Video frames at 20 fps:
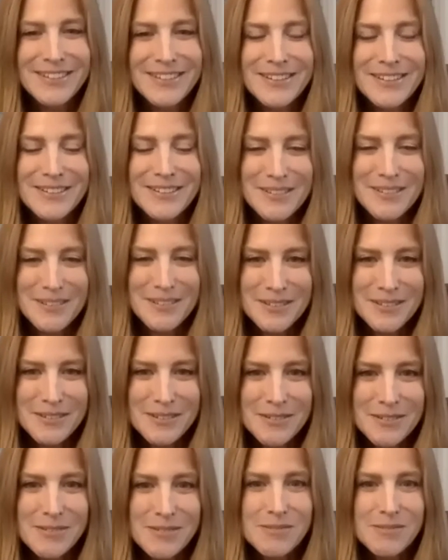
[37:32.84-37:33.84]

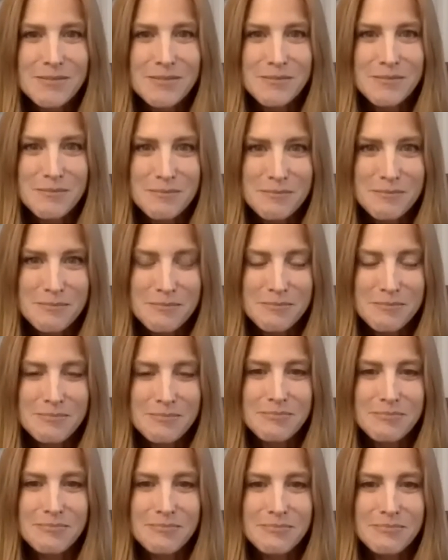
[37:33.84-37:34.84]

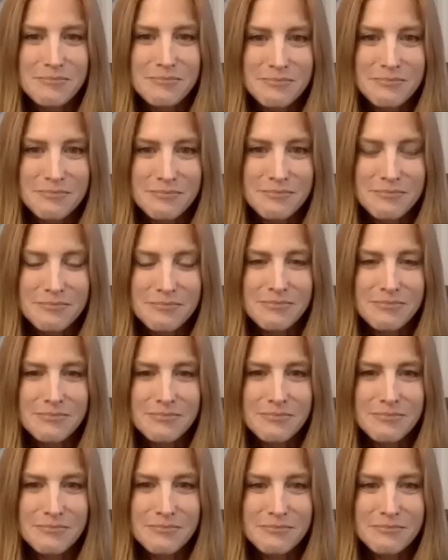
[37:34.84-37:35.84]

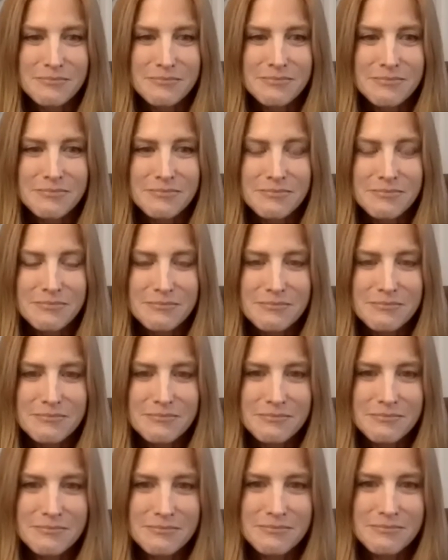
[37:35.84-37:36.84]

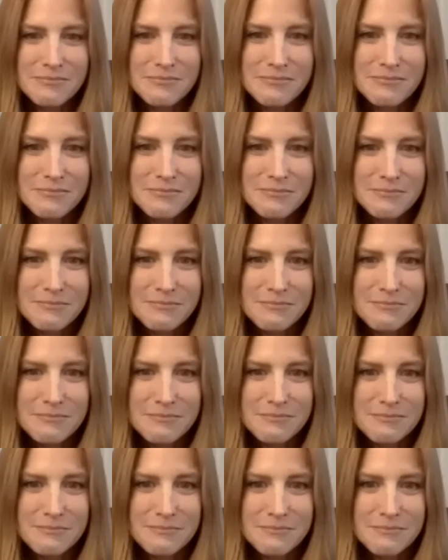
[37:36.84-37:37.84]

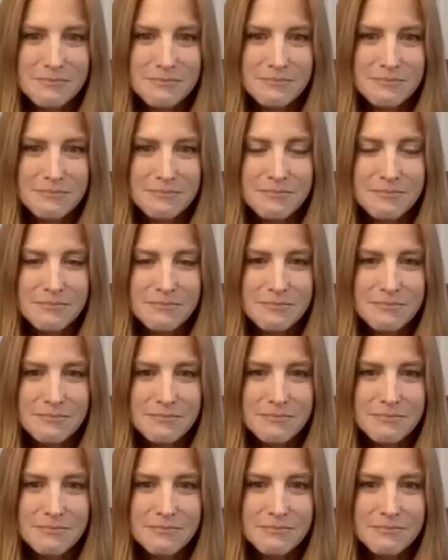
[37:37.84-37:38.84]

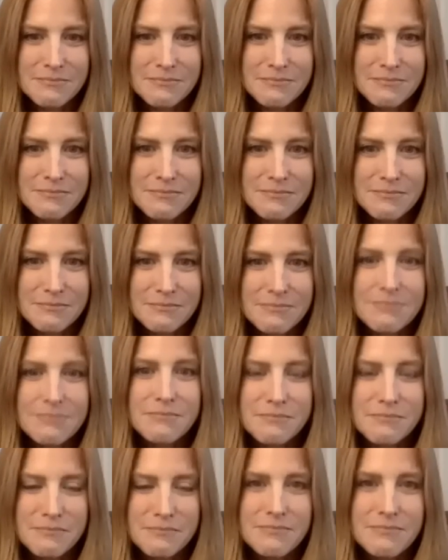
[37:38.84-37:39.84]

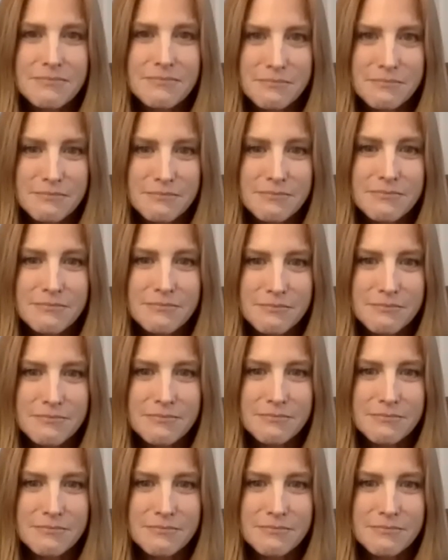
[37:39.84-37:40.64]
No words are spoken by the person on screen.